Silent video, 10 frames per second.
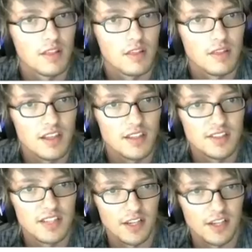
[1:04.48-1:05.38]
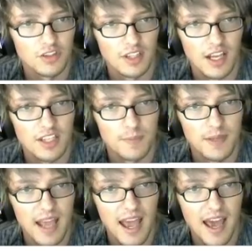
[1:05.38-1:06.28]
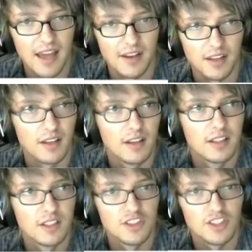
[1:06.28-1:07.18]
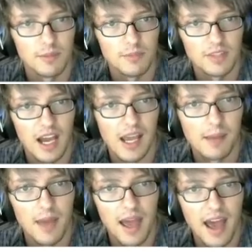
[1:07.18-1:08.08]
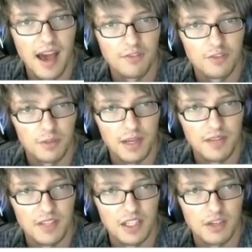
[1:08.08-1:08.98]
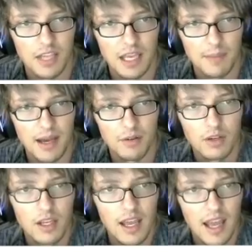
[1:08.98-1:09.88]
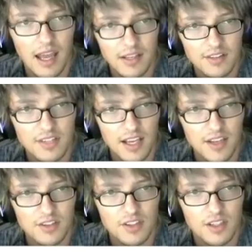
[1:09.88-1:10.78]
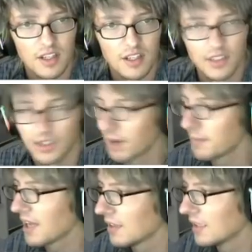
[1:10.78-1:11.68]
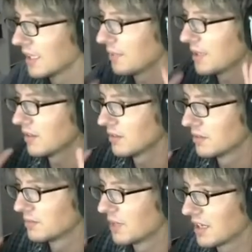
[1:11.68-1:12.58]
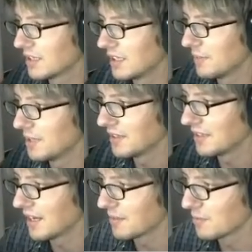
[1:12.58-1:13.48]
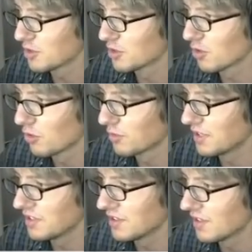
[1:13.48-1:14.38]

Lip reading: This section has been added sometime after my video came out. And it says, you know, I'm not claiming that I am the sole reason